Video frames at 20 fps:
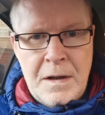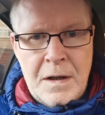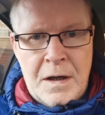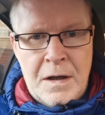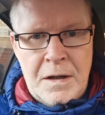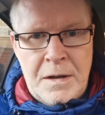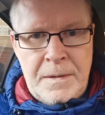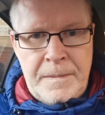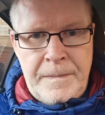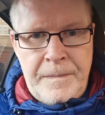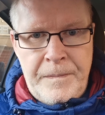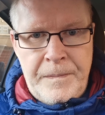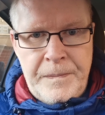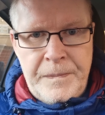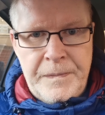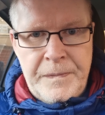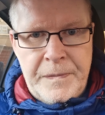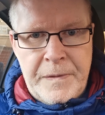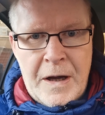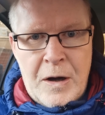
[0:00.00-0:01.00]
um,
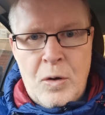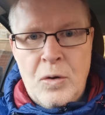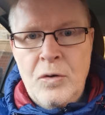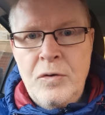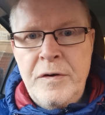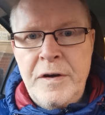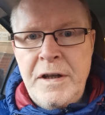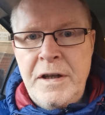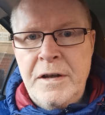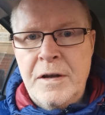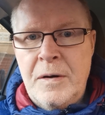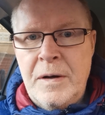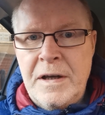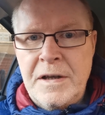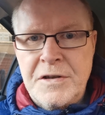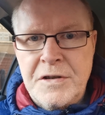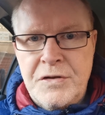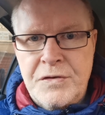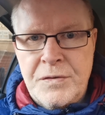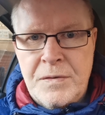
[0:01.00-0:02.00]
that already know how
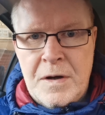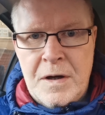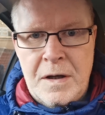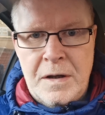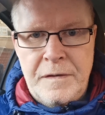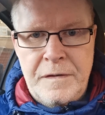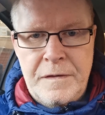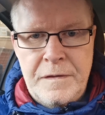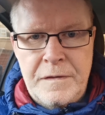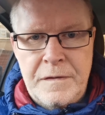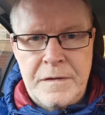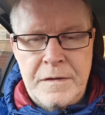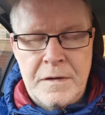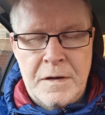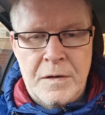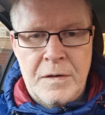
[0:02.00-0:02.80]
to drive.